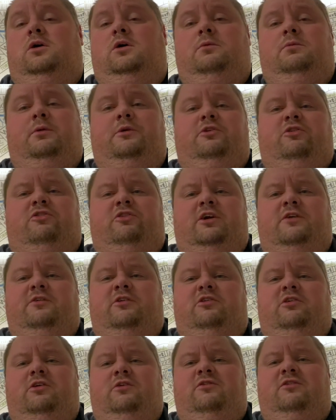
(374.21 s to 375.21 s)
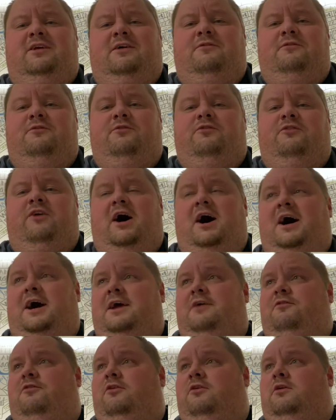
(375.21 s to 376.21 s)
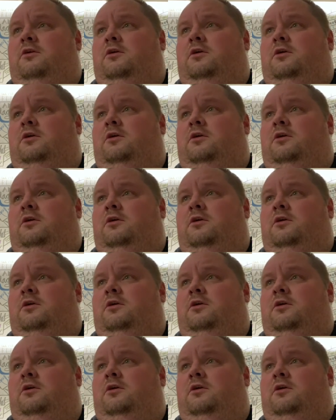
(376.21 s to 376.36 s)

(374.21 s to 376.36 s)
we're just over 275.